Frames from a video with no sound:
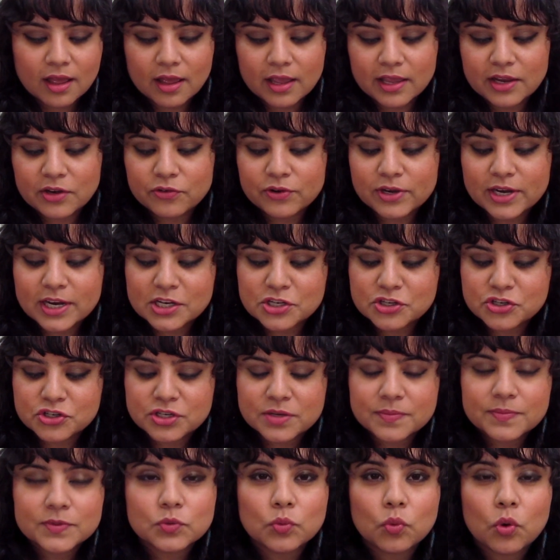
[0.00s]
in
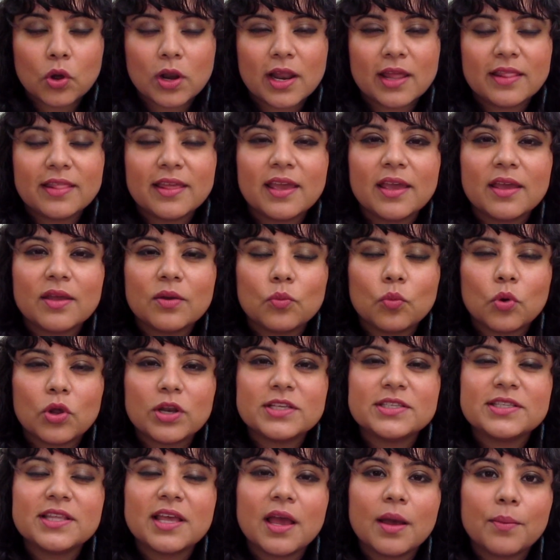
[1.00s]
relationships. What
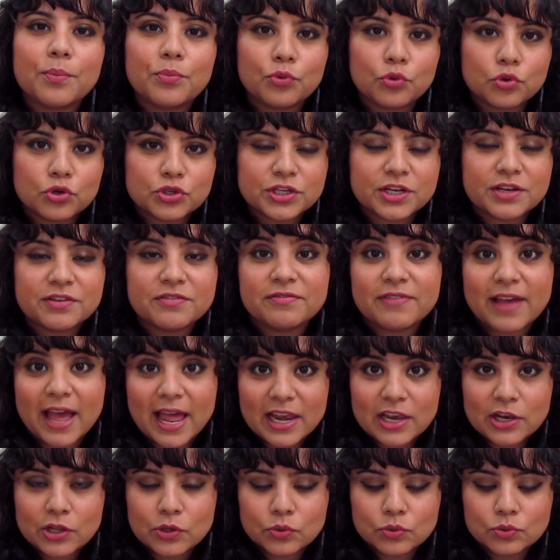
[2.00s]
is their approach and
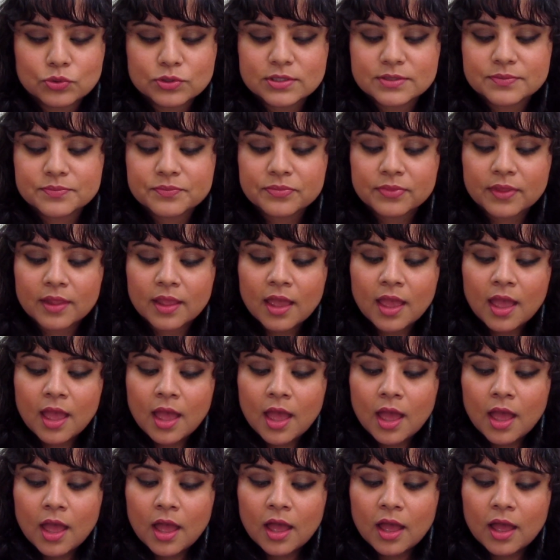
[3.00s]
values?
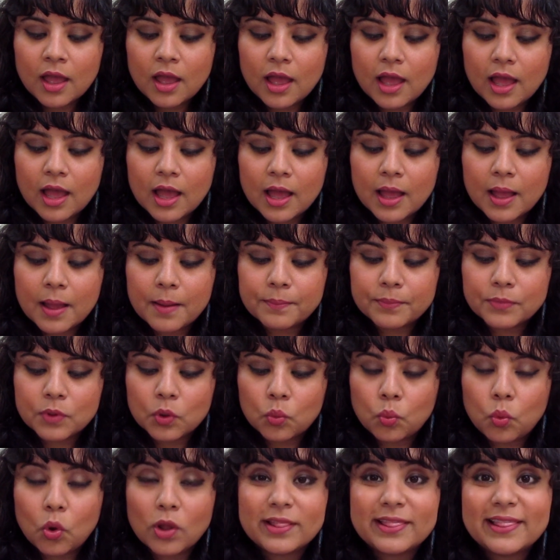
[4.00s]

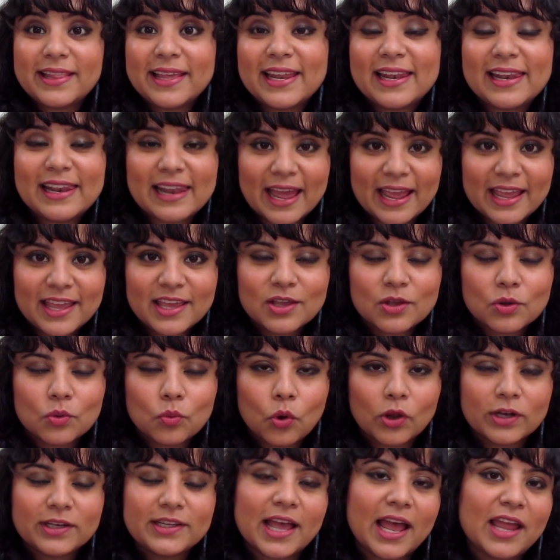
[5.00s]
What they like,
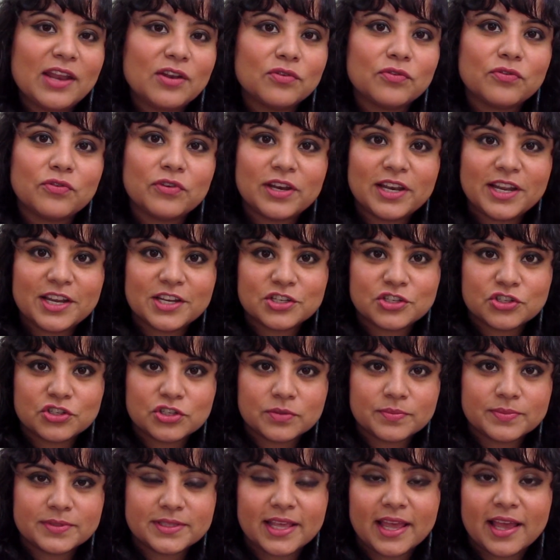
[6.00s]
what kind of
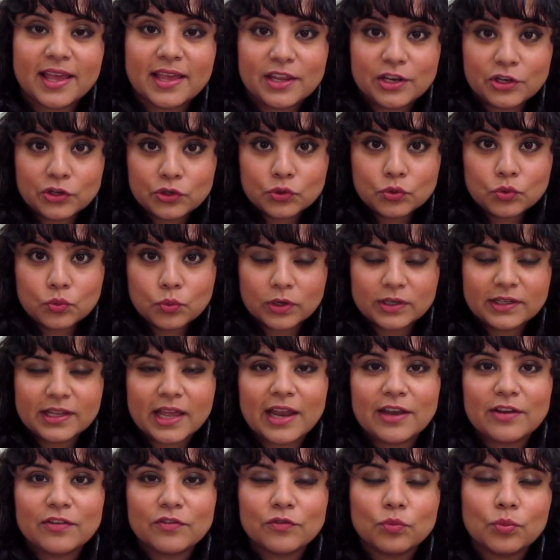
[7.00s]
relationships they are into, what
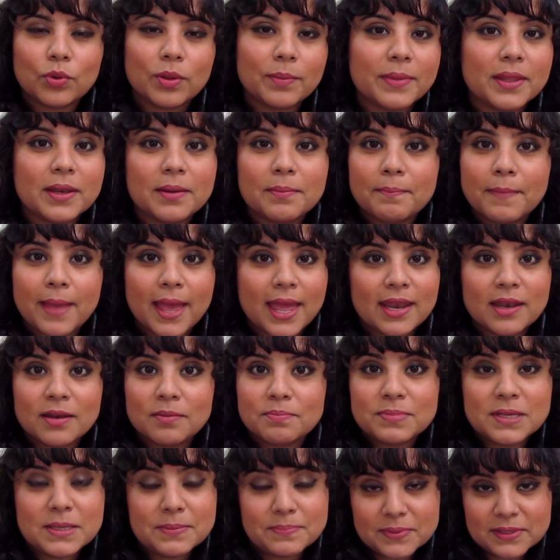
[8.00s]
kind of women,
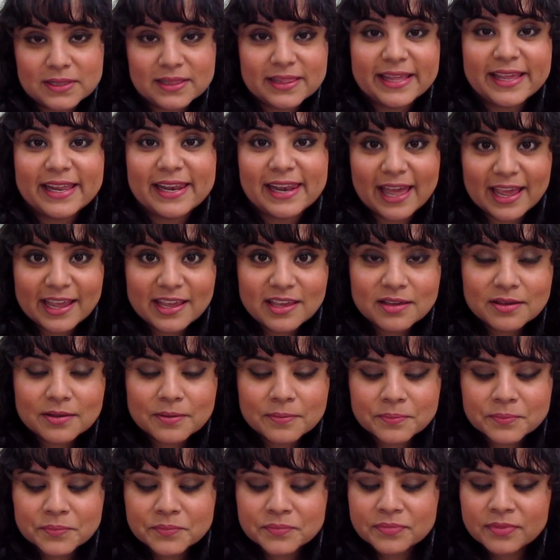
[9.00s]
men, people they like,
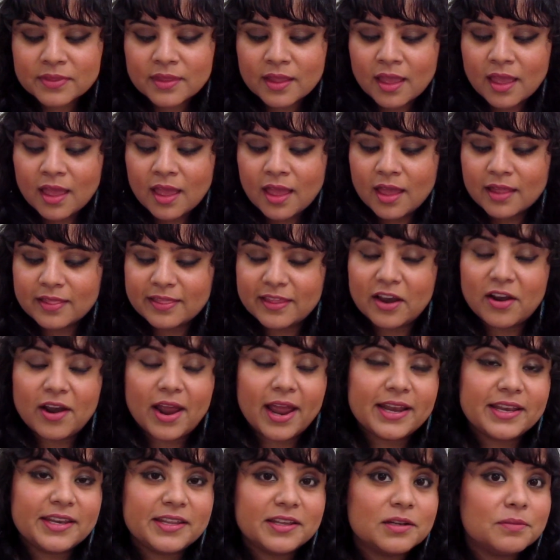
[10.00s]
their
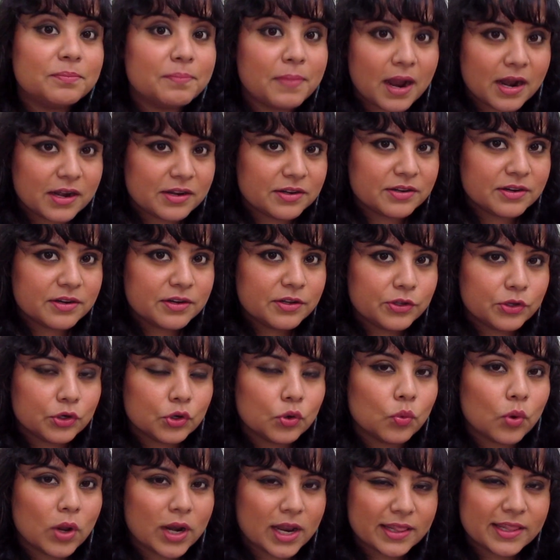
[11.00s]
ideal partner, you
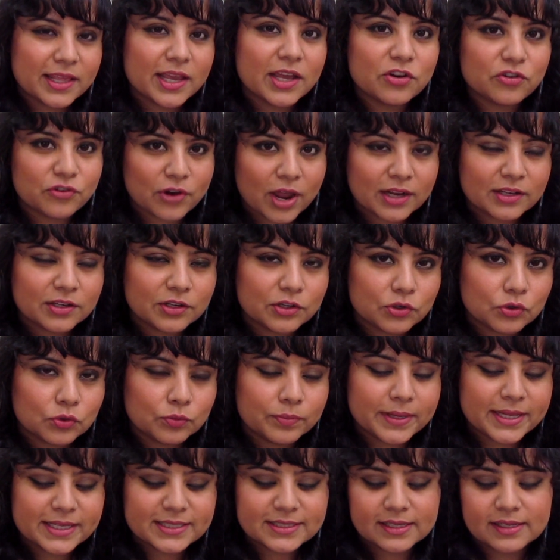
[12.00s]
know, what are they attracted to
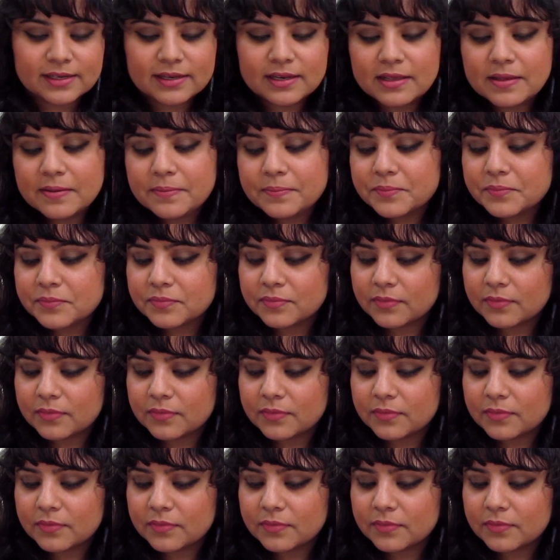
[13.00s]
basically,